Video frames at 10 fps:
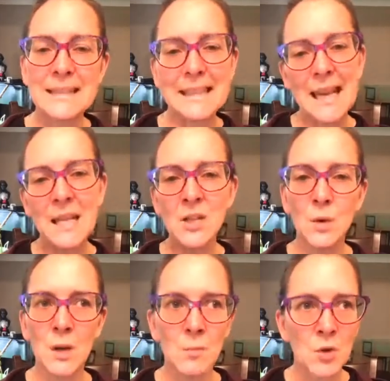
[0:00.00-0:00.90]
get into
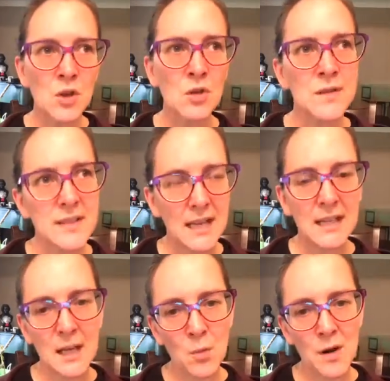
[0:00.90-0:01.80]
an emotional state
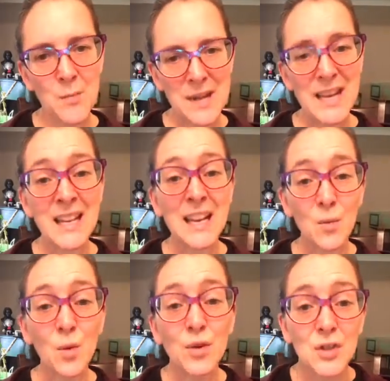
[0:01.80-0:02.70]
that you want to be in
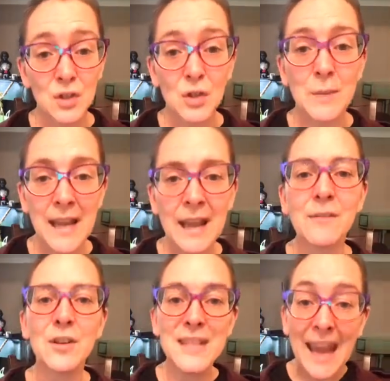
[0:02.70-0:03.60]
order to do behaviors.